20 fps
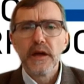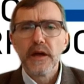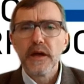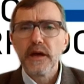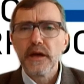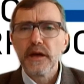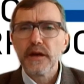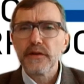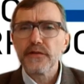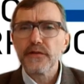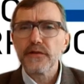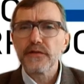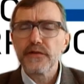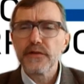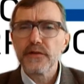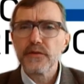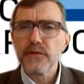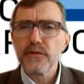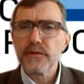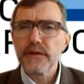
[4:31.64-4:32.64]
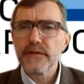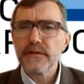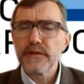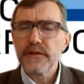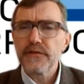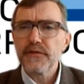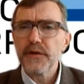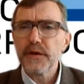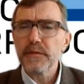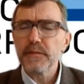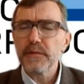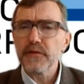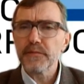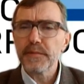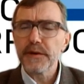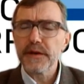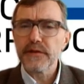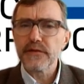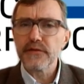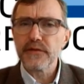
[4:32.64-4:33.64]
Uh, it's very much
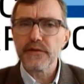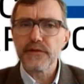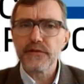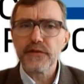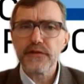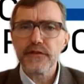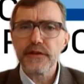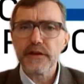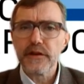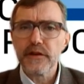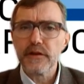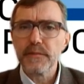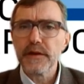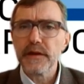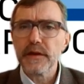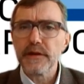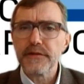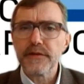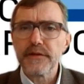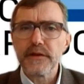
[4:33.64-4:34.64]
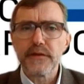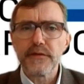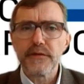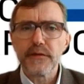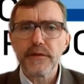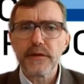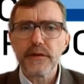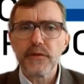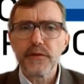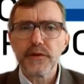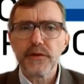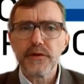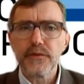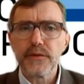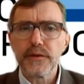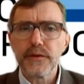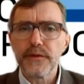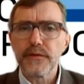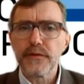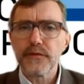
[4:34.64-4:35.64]
based on sustainability, everything we do
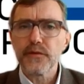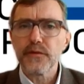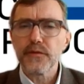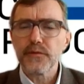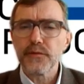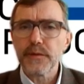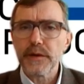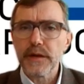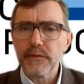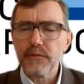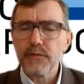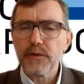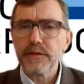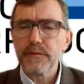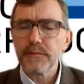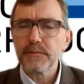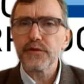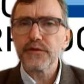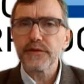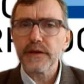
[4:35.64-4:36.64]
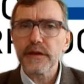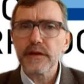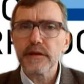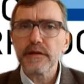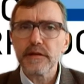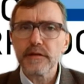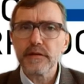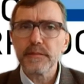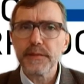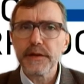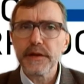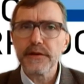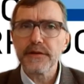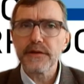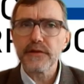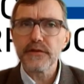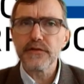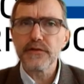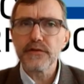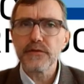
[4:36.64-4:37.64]
here, of course, with protecting the
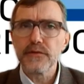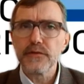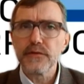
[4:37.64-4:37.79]
buildings